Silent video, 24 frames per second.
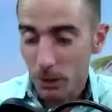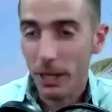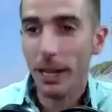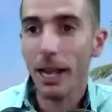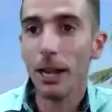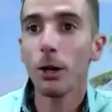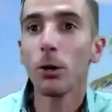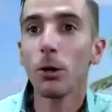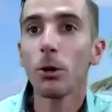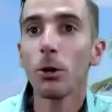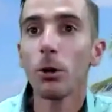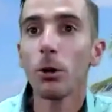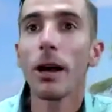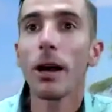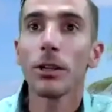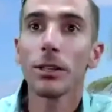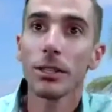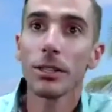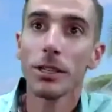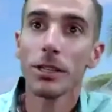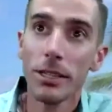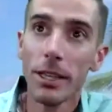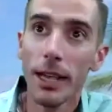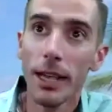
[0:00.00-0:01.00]
Like, I don't know how
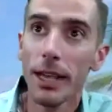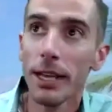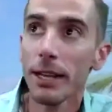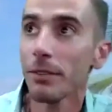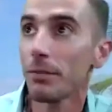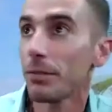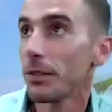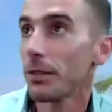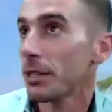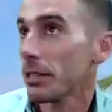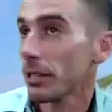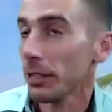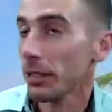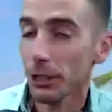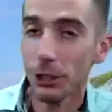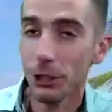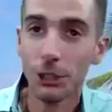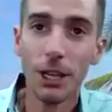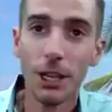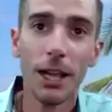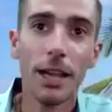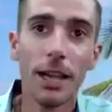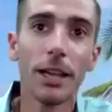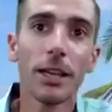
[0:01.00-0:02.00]
else to say it if it's
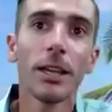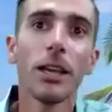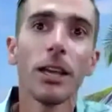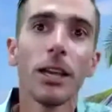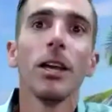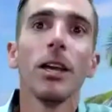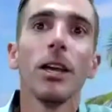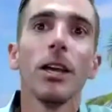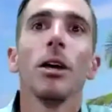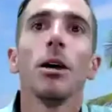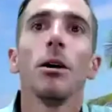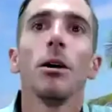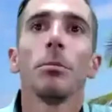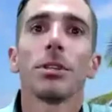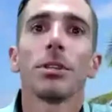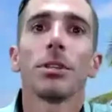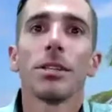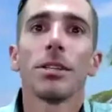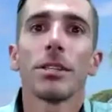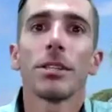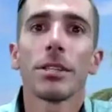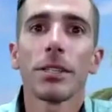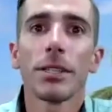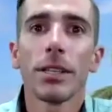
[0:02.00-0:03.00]
cliche, but
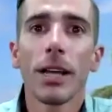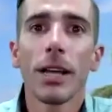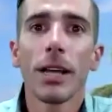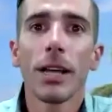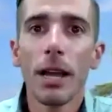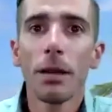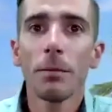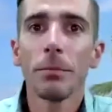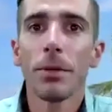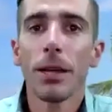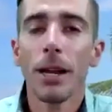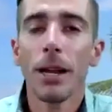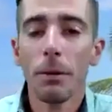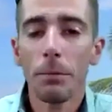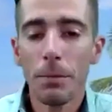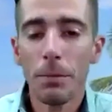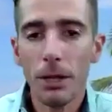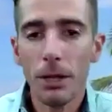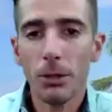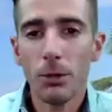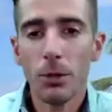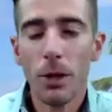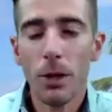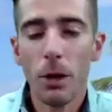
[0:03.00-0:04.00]
since the time that I
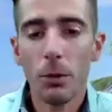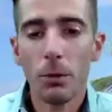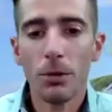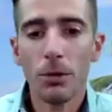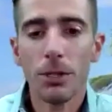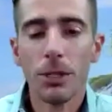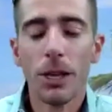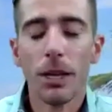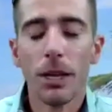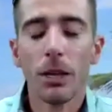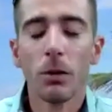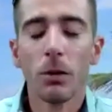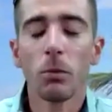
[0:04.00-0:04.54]
met you, I was like,